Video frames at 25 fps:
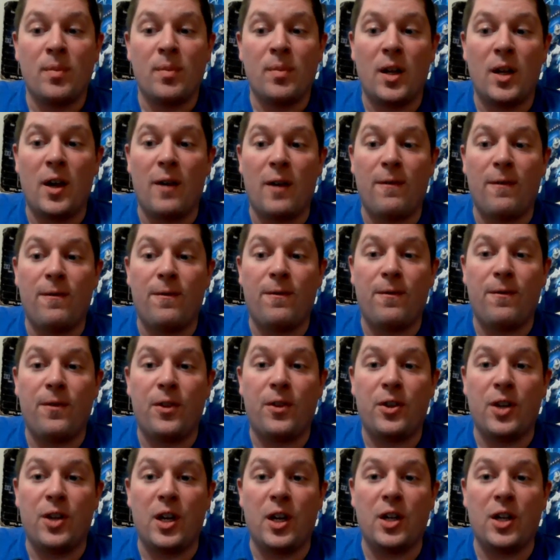if
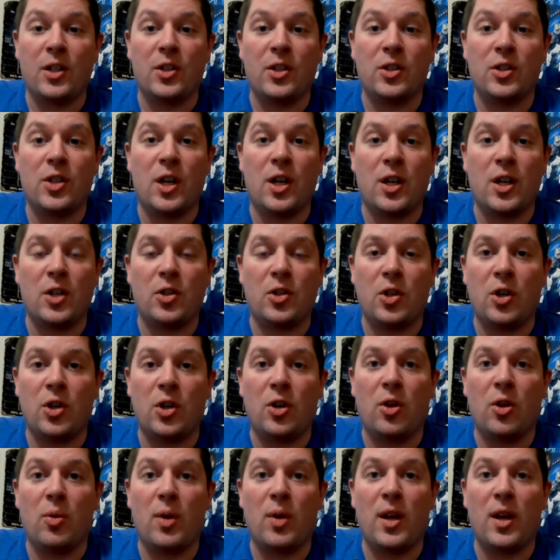things
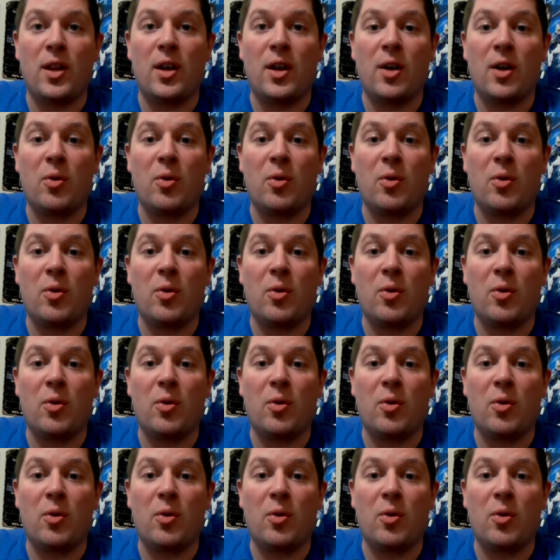continue the way they